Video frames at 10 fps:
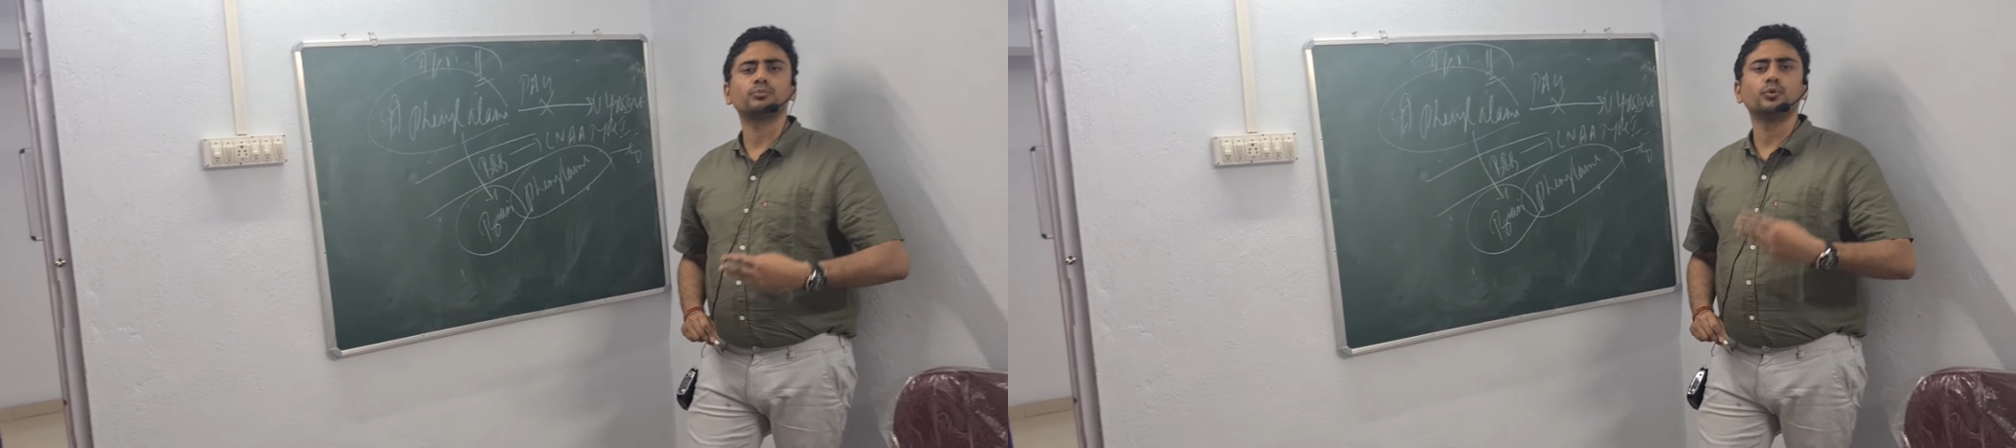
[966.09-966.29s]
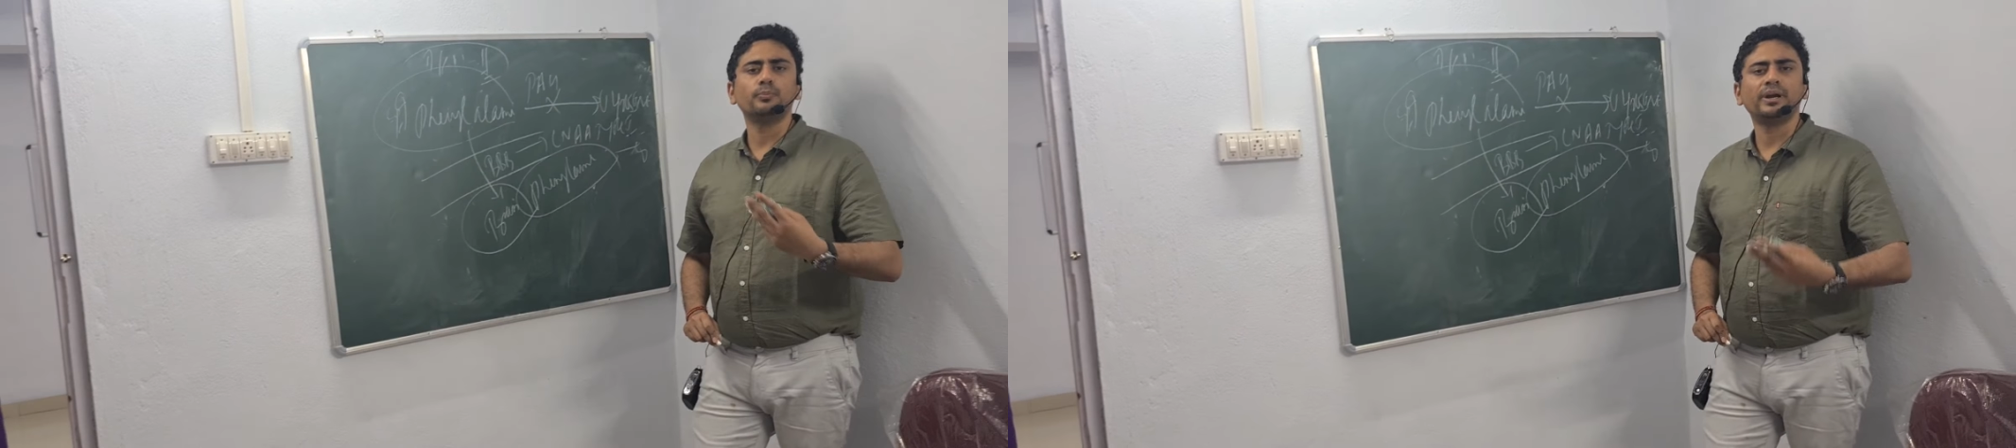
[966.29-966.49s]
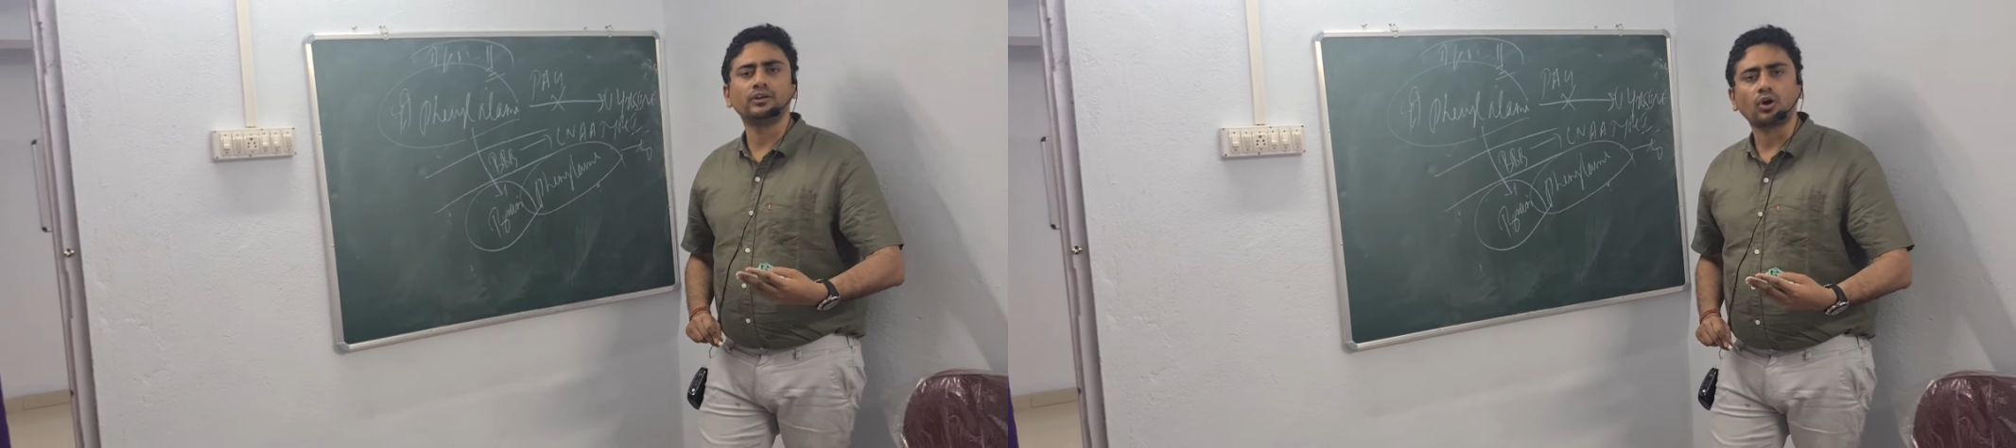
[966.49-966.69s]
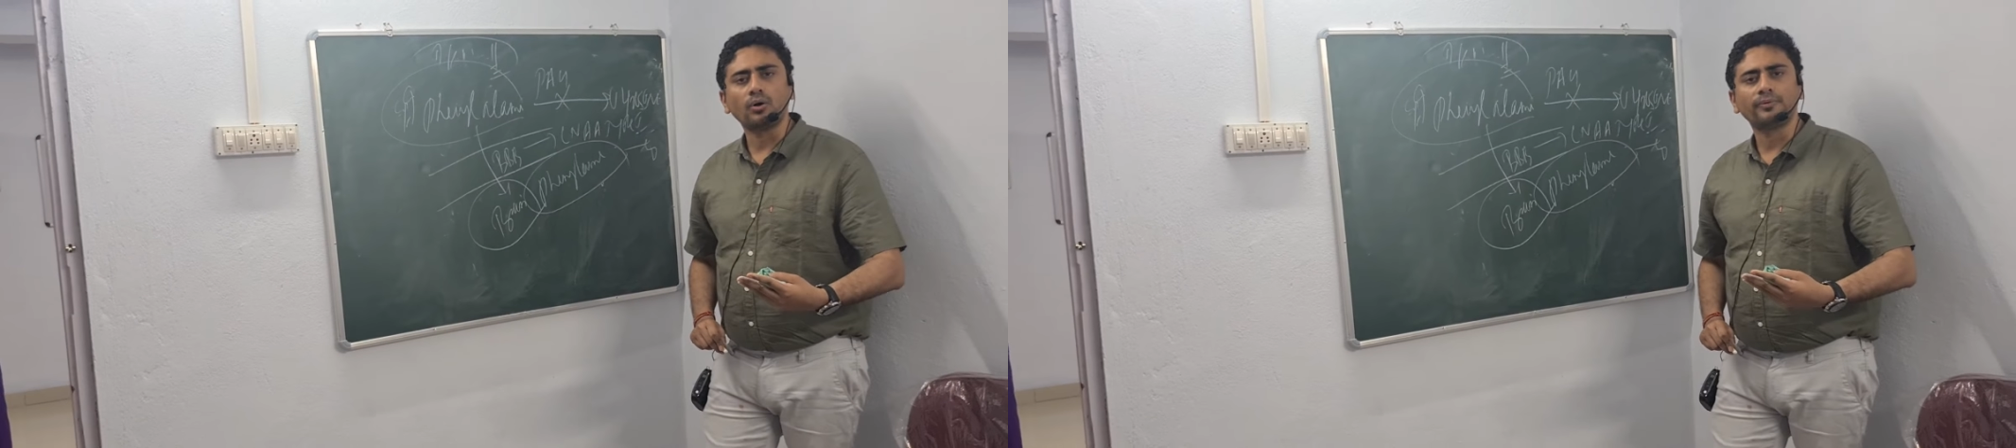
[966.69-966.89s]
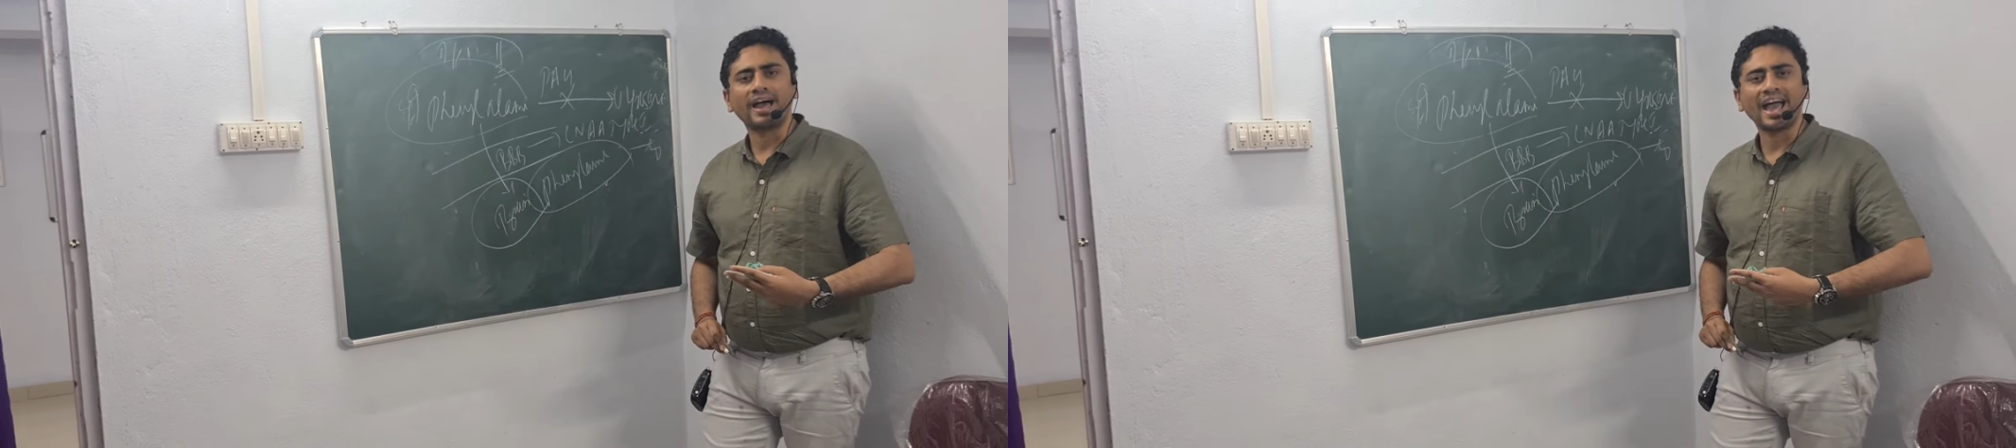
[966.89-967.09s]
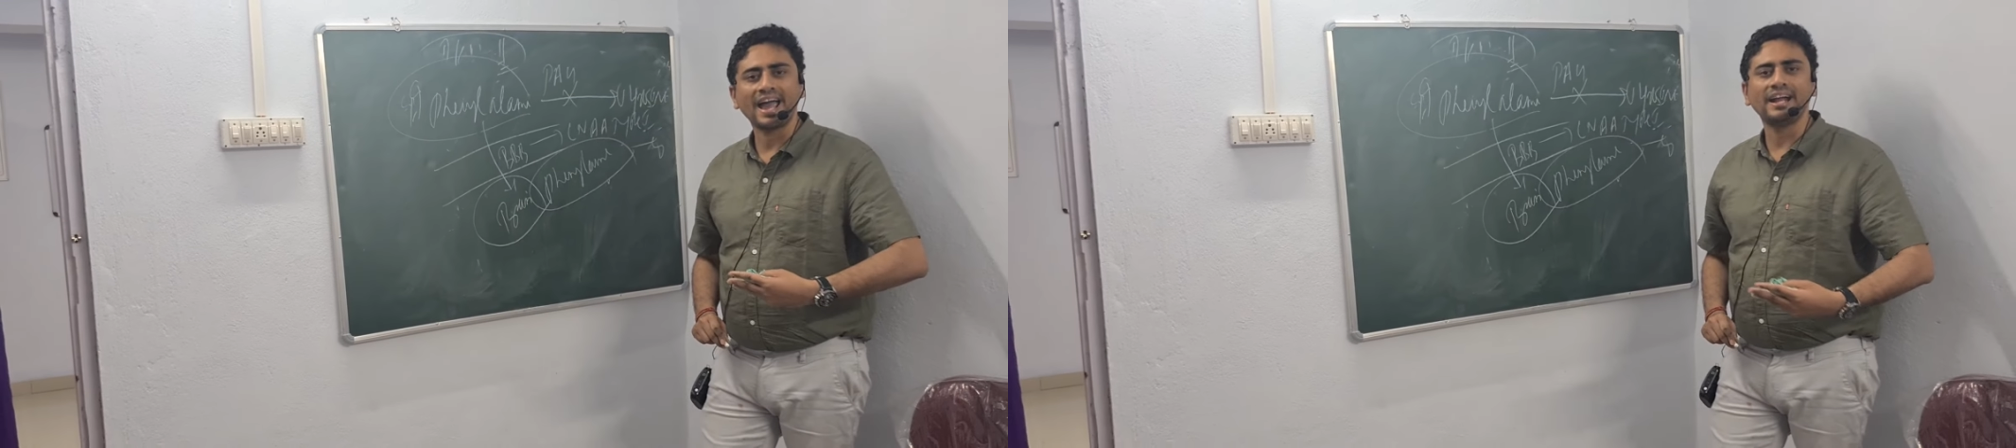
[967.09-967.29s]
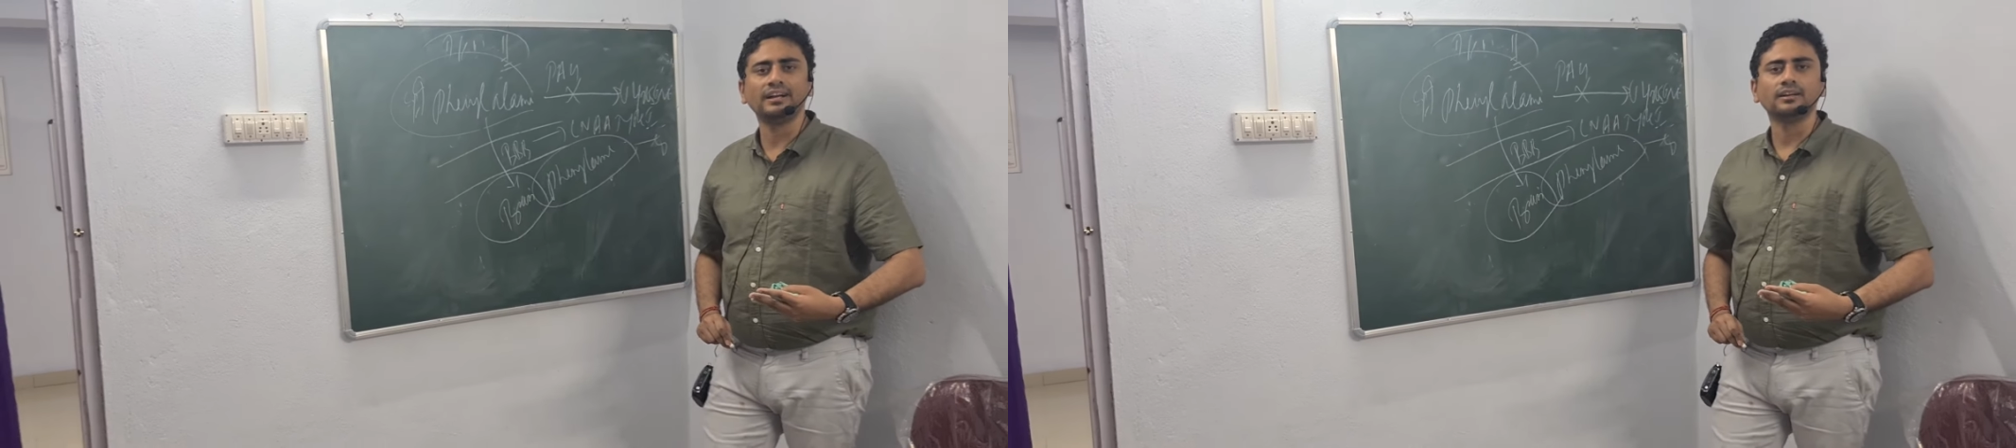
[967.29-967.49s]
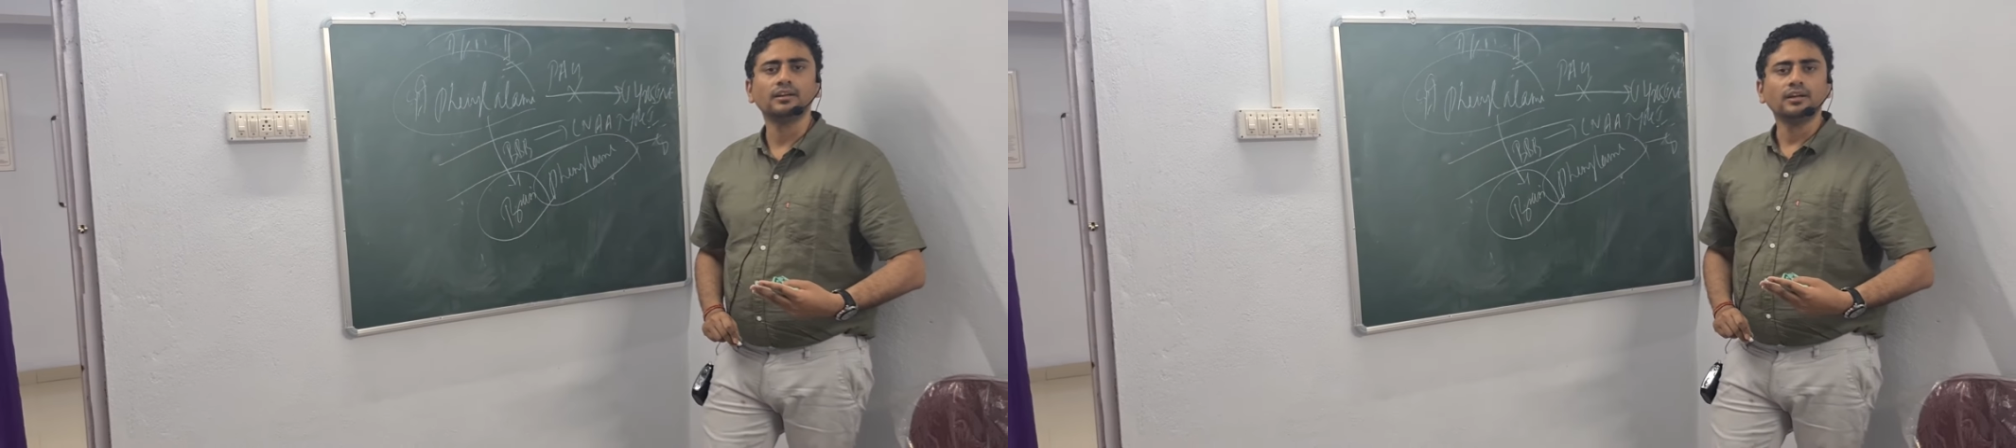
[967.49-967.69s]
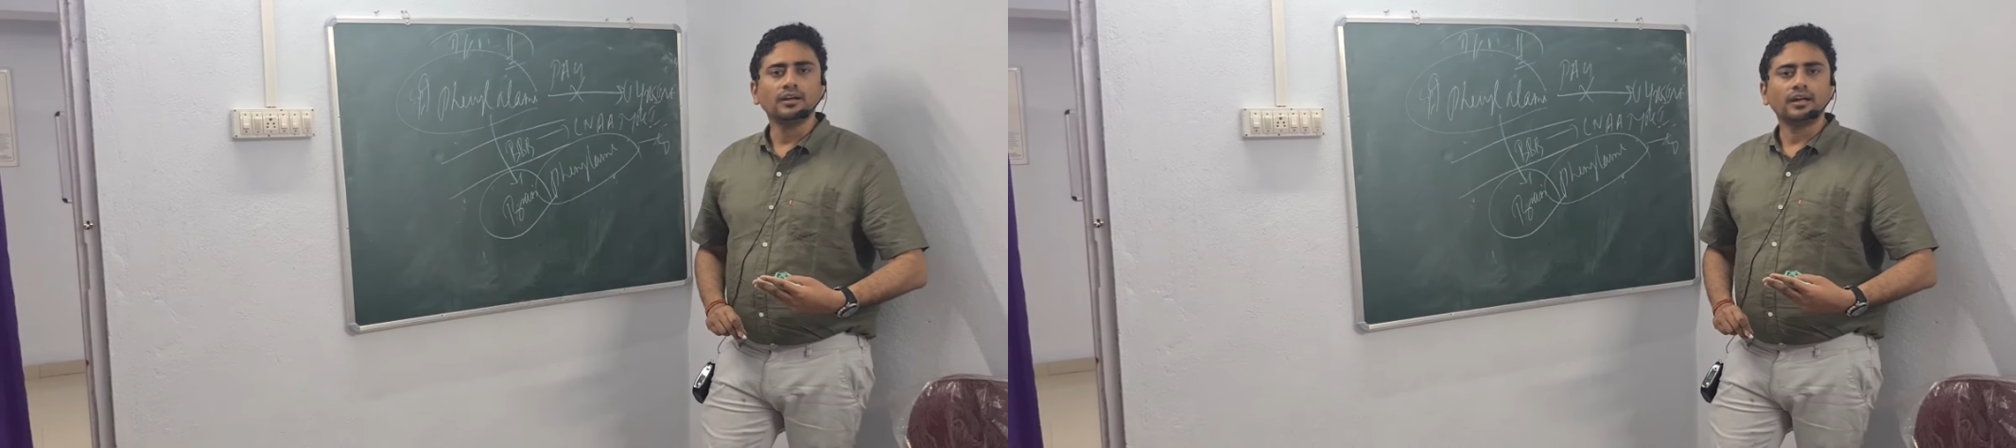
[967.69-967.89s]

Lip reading: movement of hand,